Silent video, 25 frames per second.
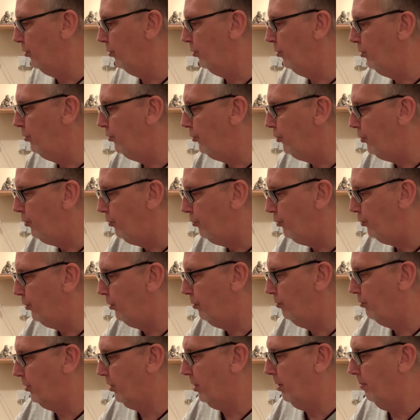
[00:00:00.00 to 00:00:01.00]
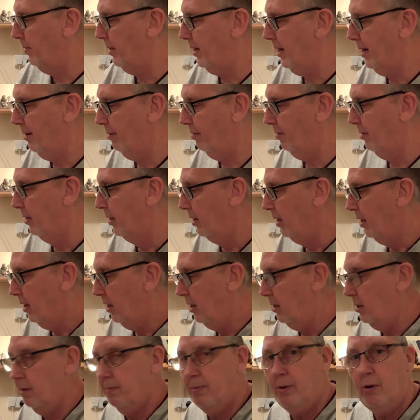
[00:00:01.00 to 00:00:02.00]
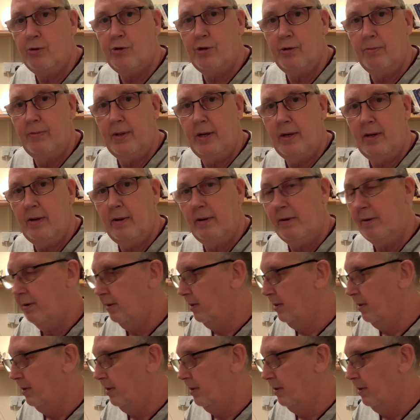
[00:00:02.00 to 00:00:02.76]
new shoots coming out at the bottom there,